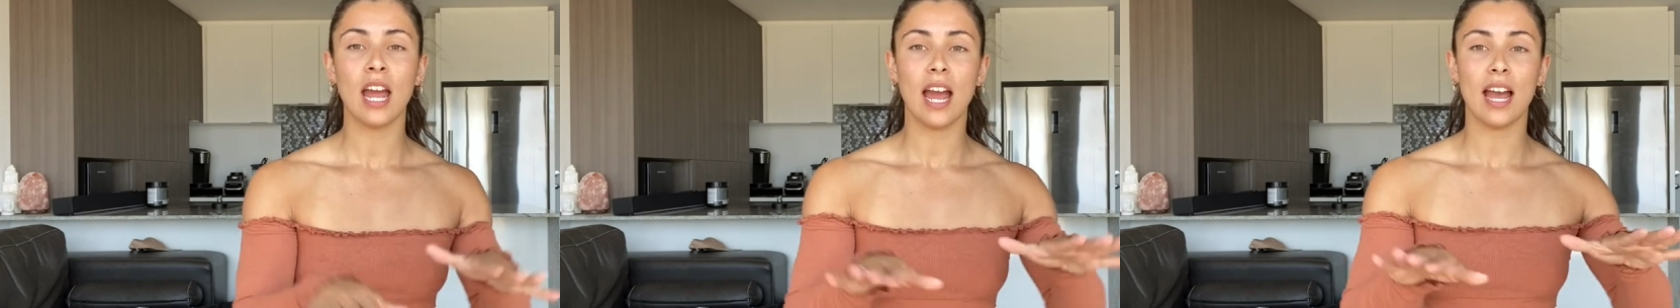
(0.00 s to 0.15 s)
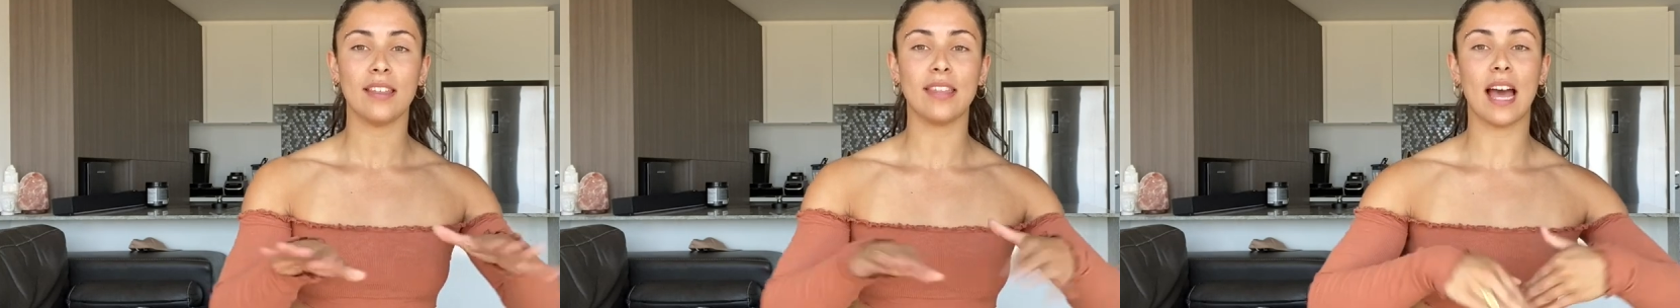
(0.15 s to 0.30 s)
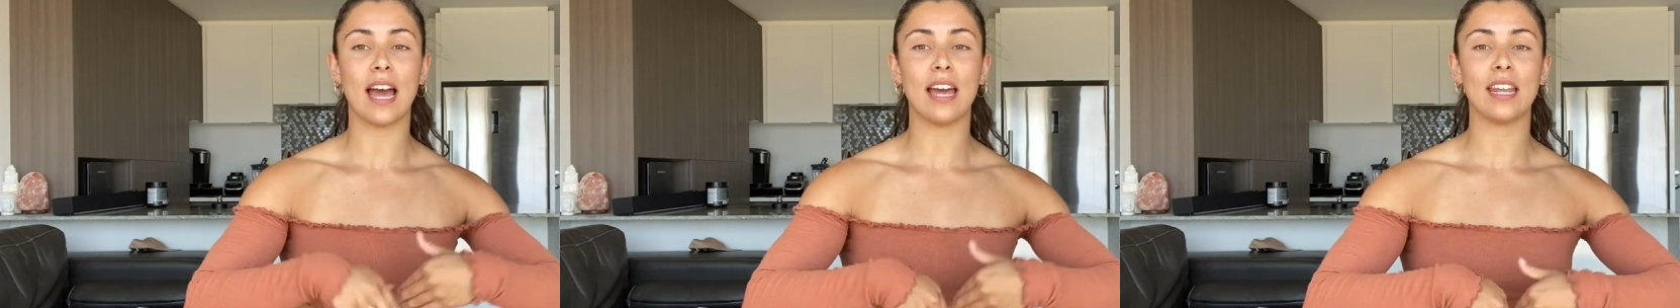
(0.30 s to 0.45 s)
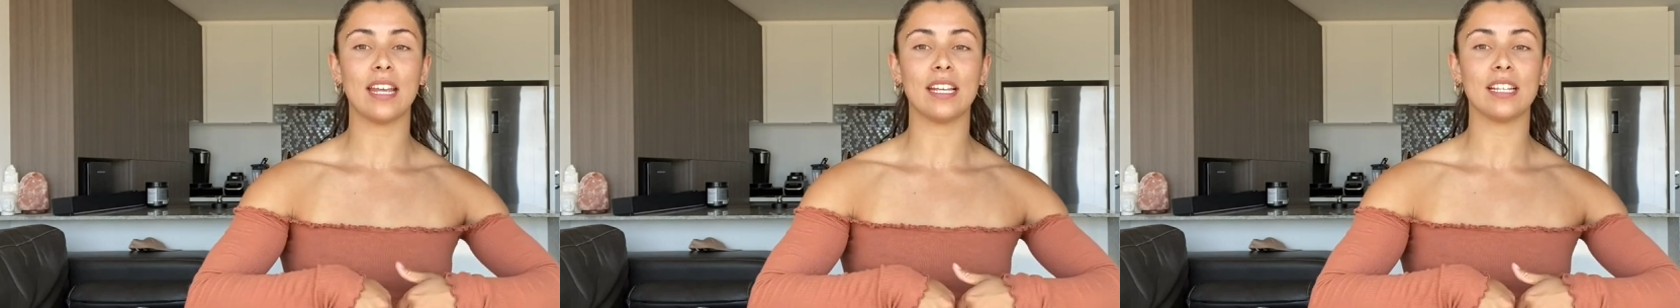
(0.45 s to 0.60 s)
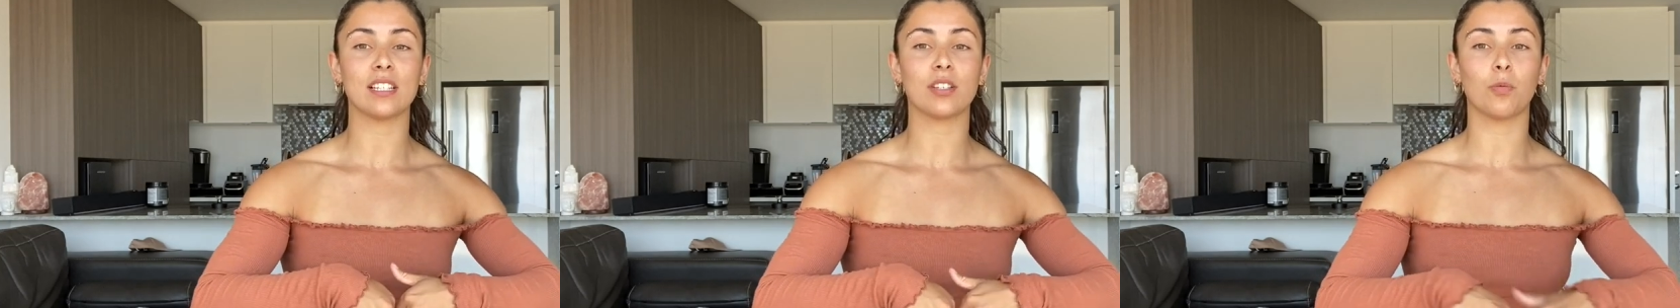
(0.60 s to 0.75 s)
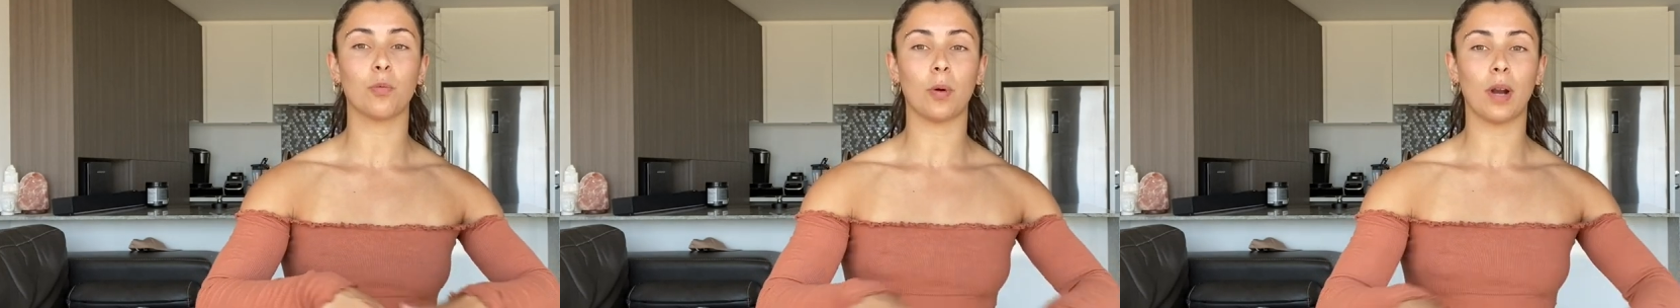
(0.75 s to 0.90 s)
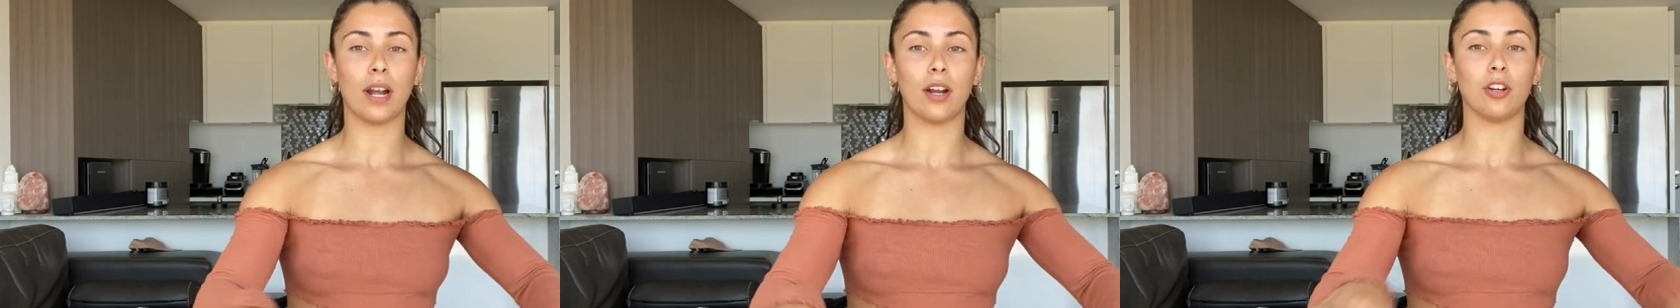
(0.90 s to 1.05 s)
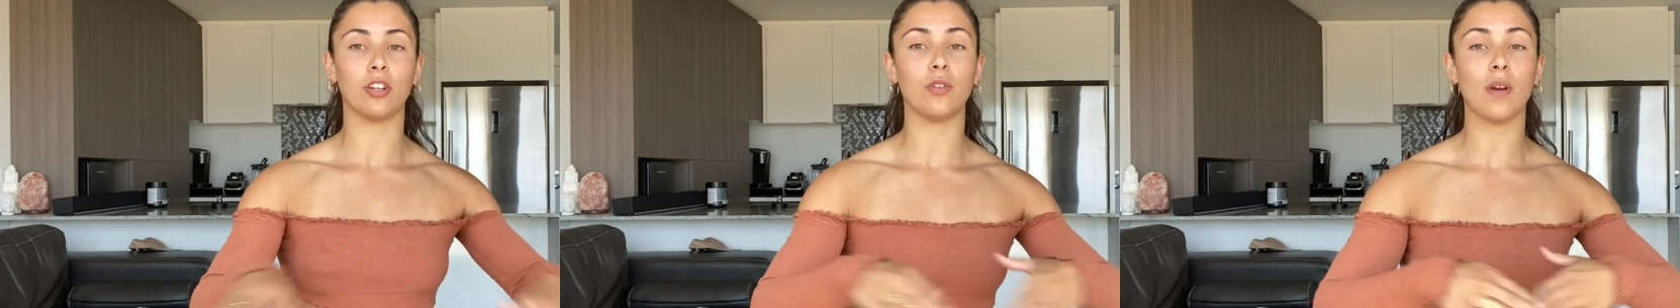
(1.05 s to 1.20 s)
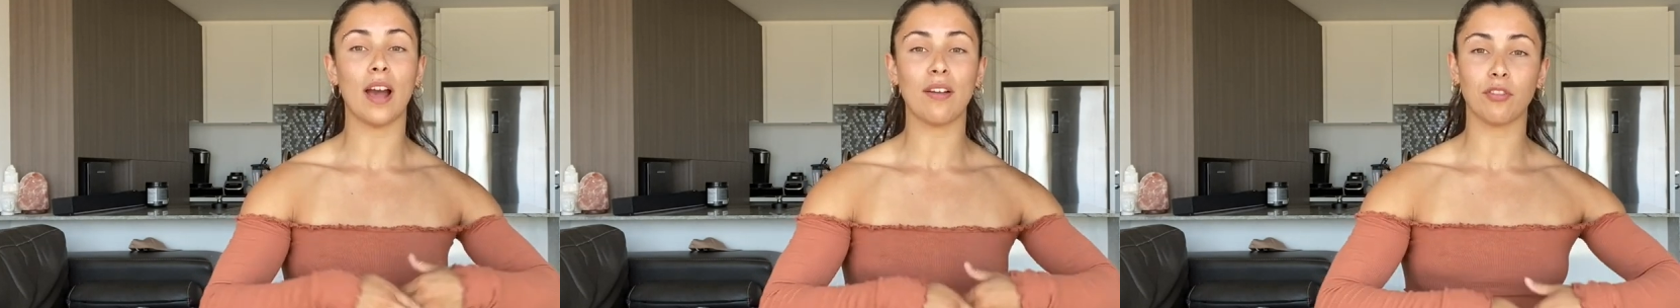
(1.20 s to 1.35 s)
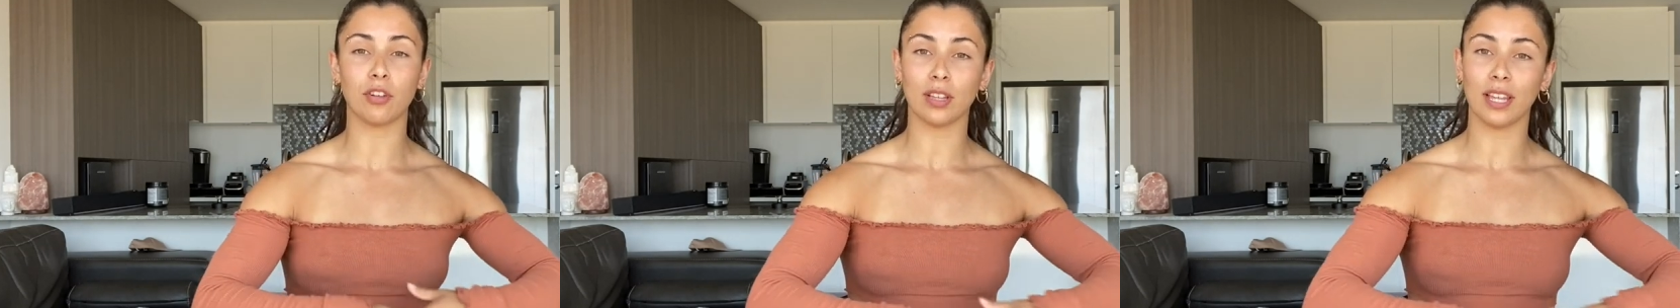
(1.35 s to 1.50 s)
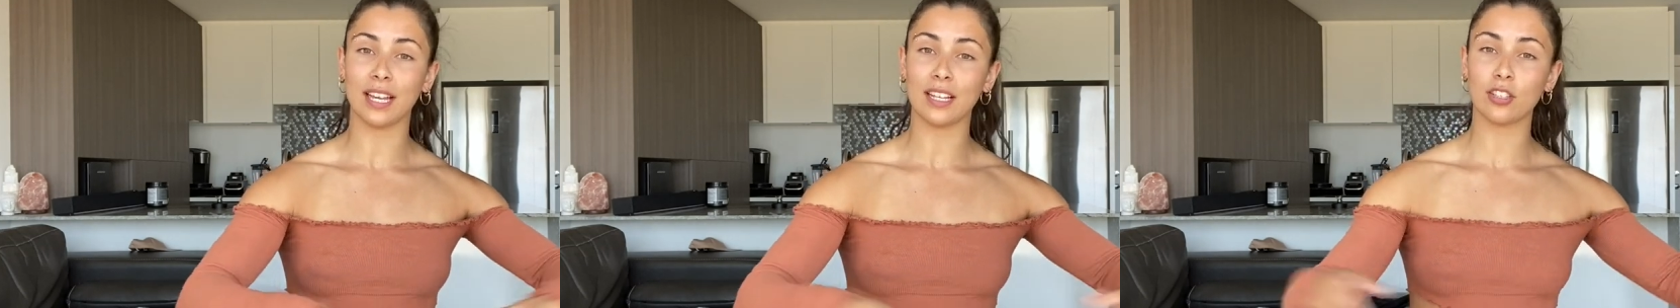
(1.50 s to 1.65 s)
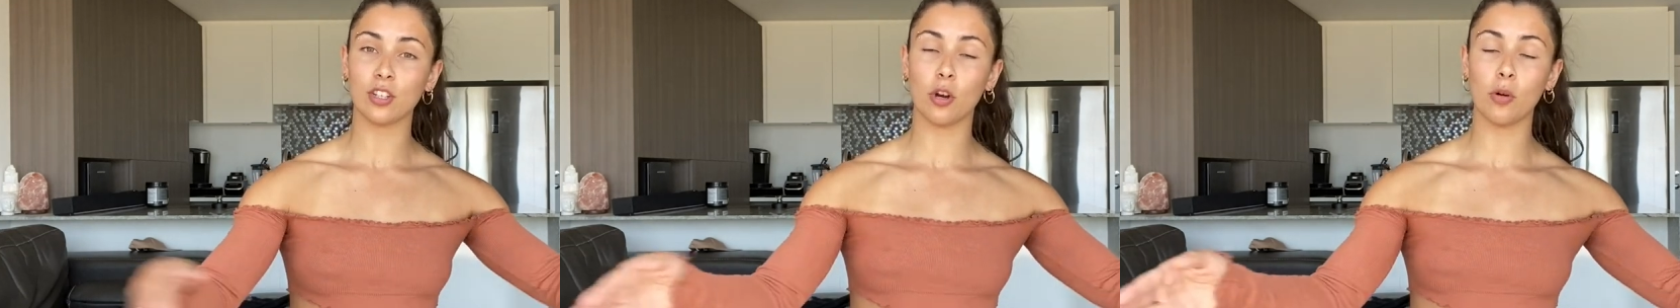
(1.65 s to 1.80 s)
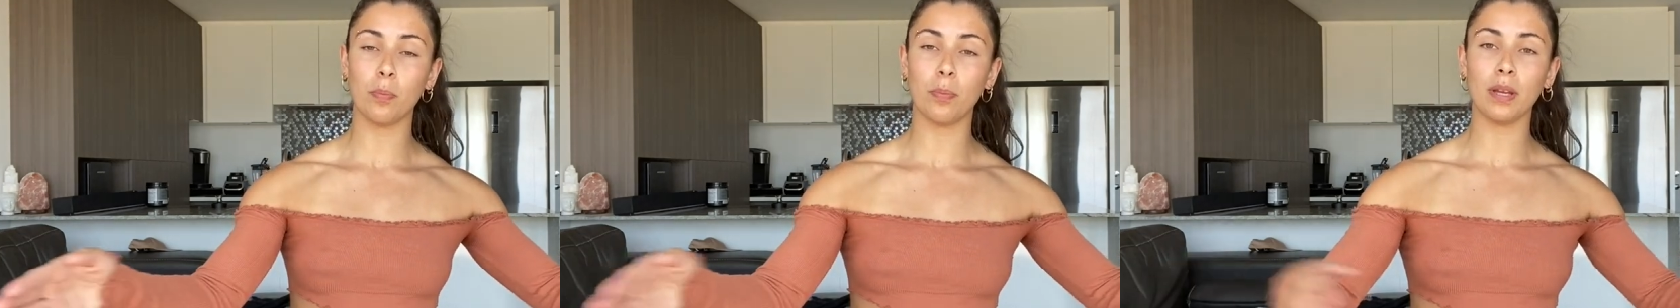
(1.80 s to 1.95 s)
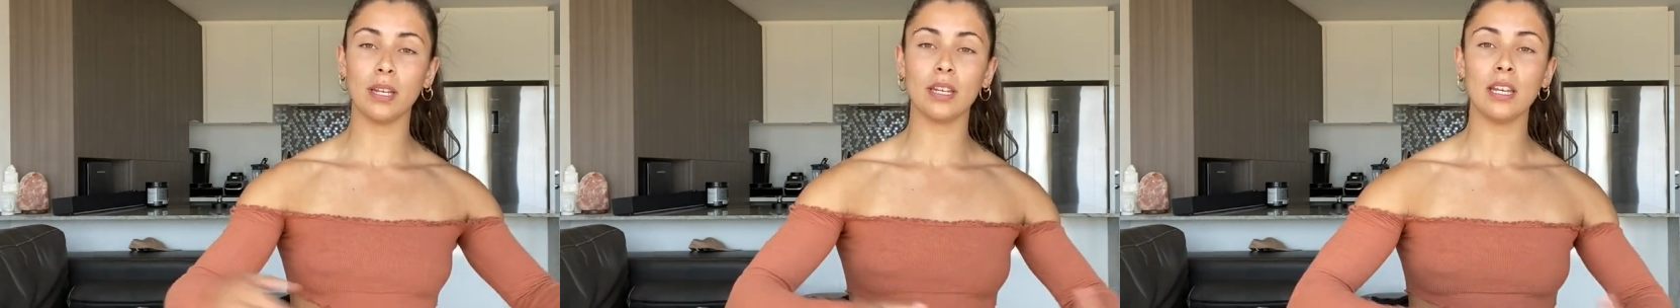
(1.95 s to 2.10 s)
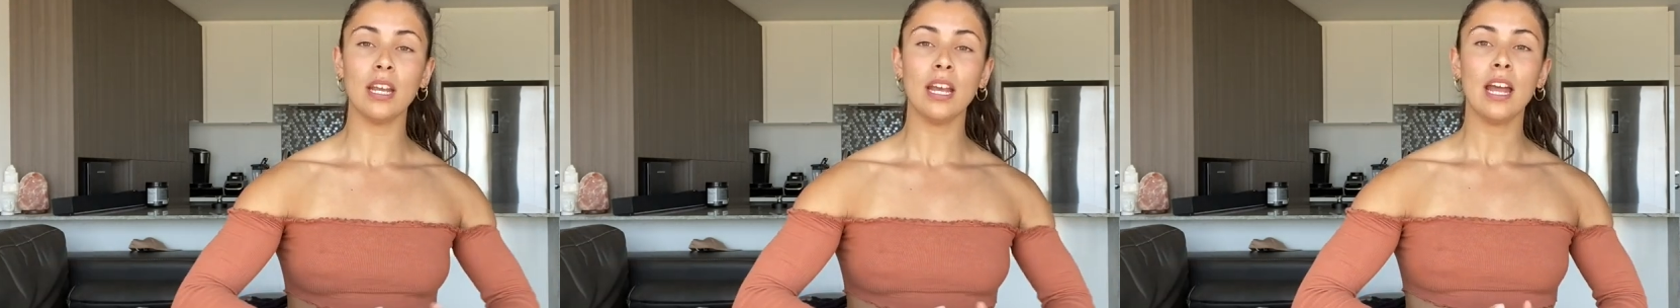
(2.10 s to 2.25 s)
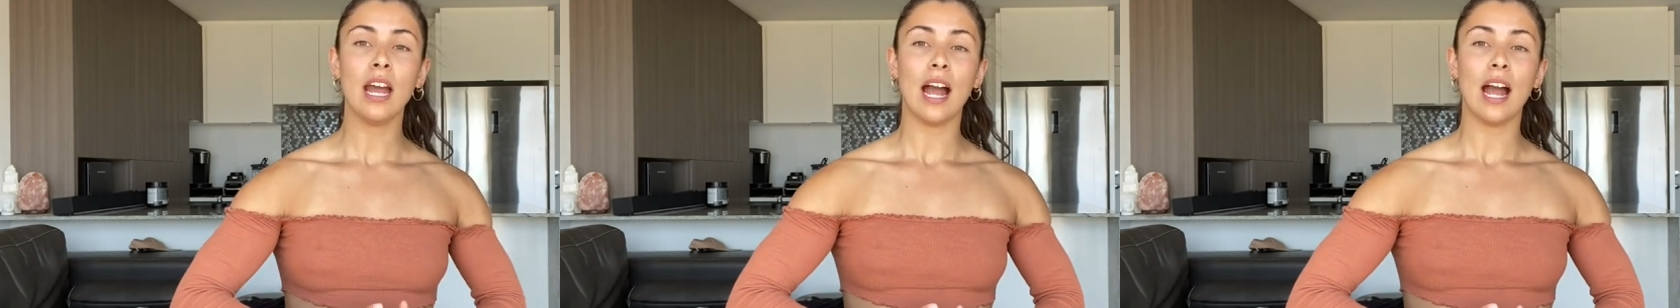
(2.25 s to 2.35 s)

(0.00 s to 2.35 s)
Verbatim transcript: and that is where you have your legs open